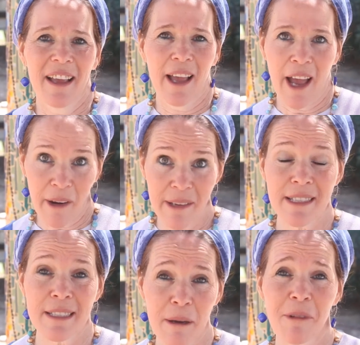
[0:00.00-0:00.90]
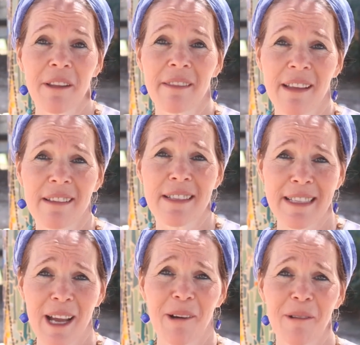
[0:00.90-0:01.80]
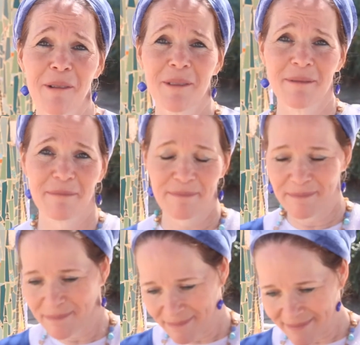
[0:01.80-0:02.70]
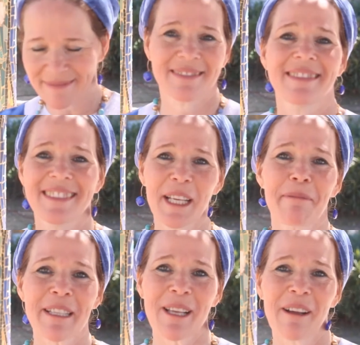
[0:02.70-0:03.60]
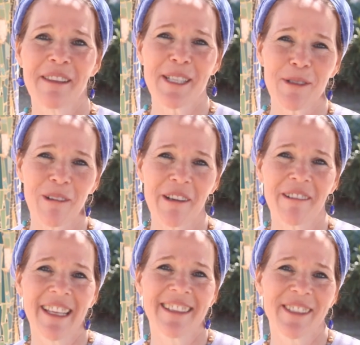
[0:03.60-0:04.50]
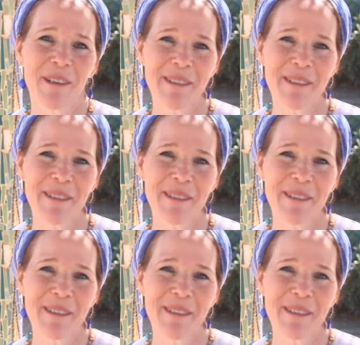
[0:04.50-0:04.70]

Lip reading: How does someone that is now deep inside the story relate to Yom